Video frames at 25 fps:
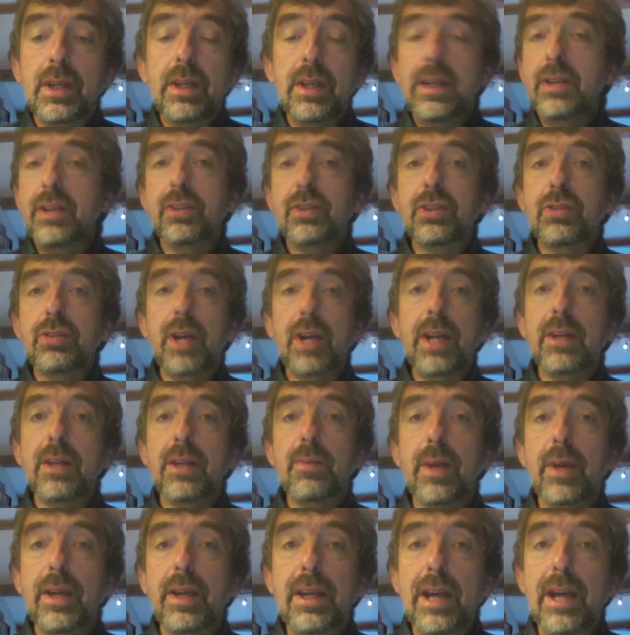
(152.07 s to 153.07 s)
They just create the
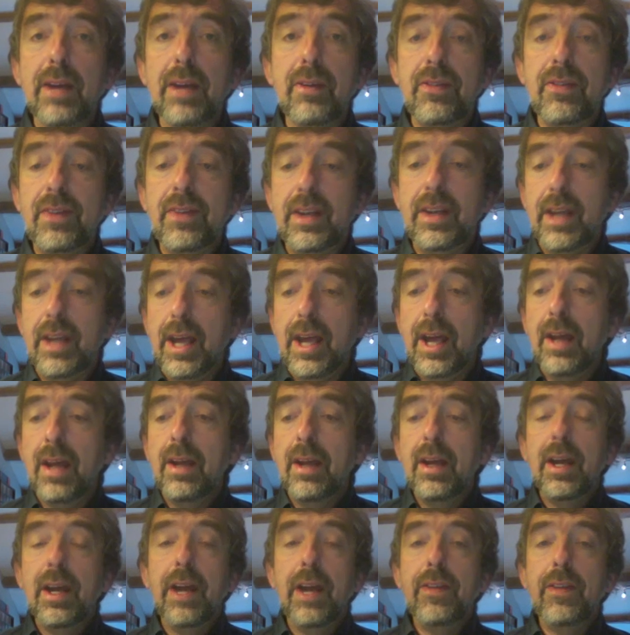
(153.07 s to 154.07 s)
money out of thin air,
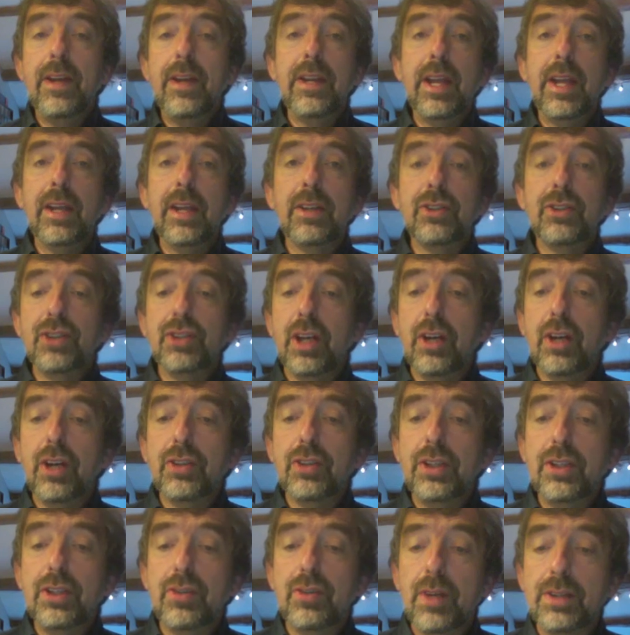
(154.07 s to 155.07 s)
and then they can charge
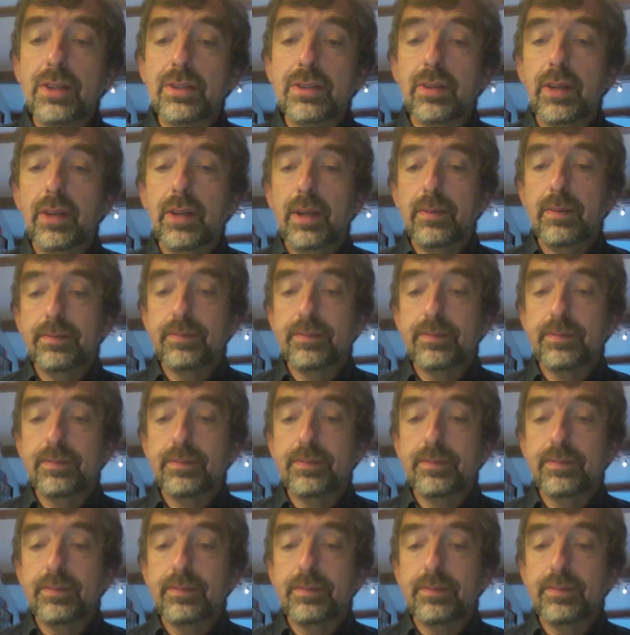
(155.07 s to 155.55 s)
interest on it.